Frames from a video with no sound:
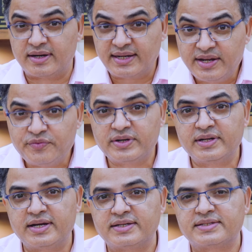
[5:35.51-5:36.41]
uneven
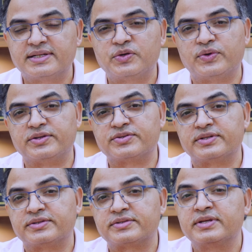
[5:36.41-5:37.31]

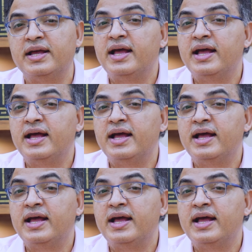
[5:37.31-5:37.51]
consequences,